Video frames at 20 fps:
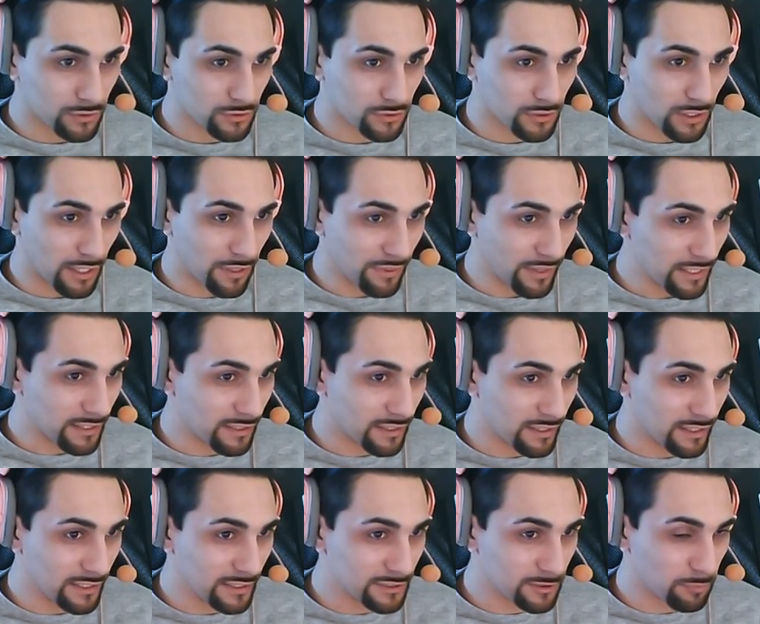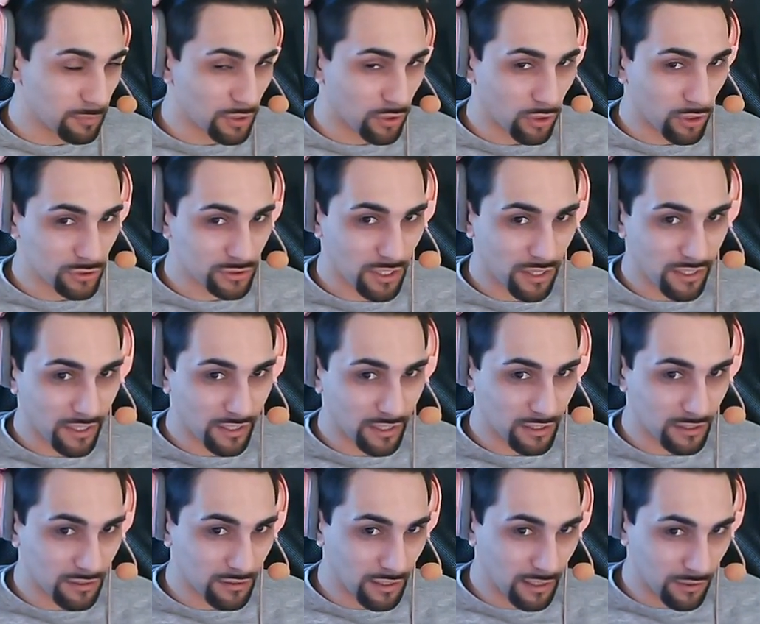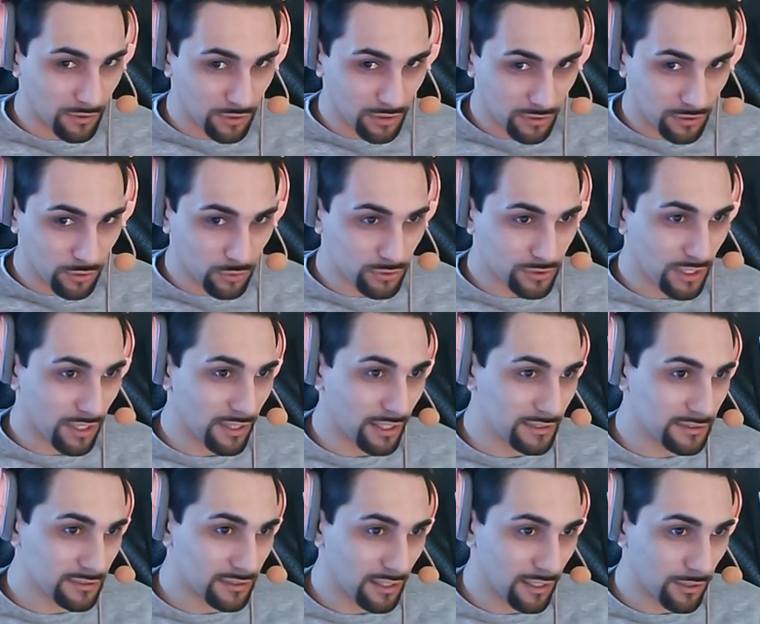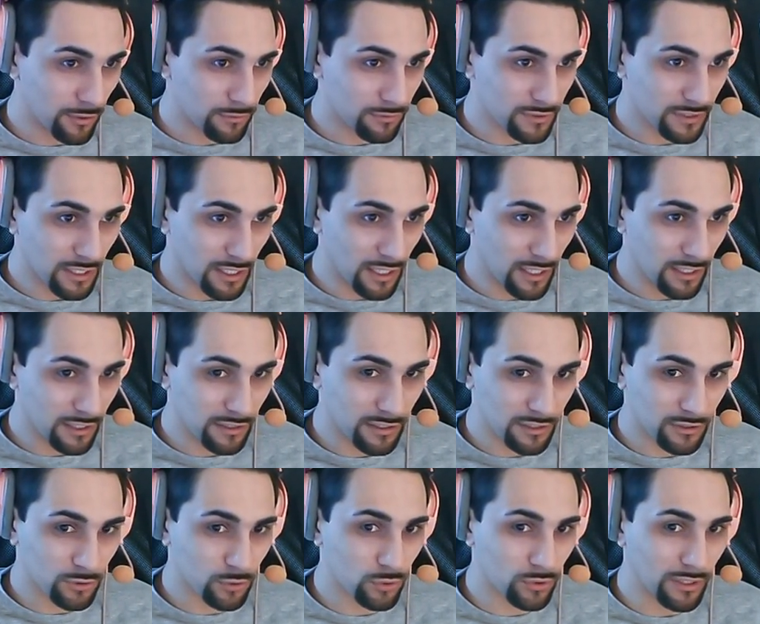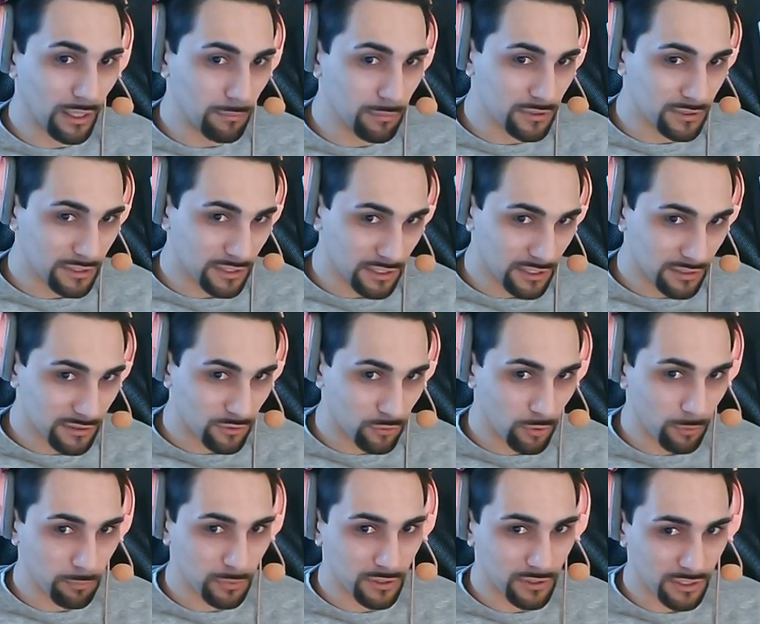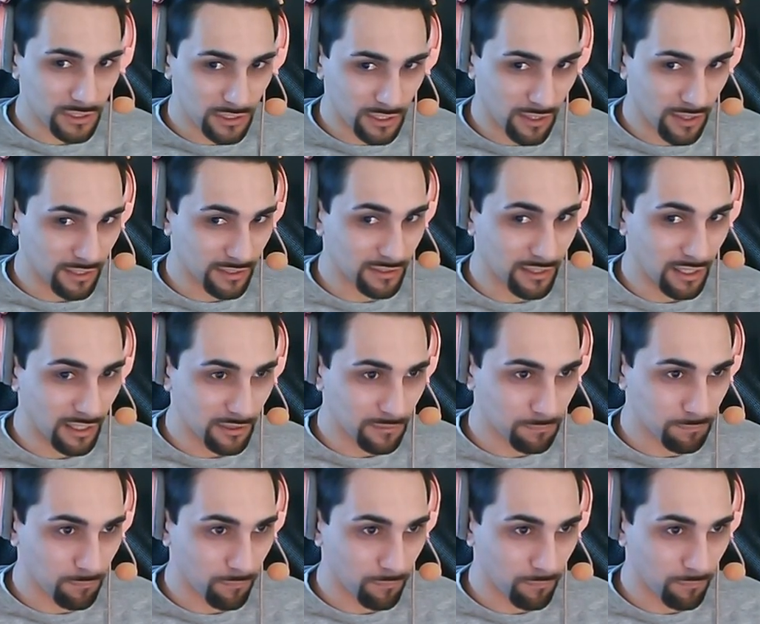And that leads, because they're using that slide of the eye, into double knee, triple knee, and they die.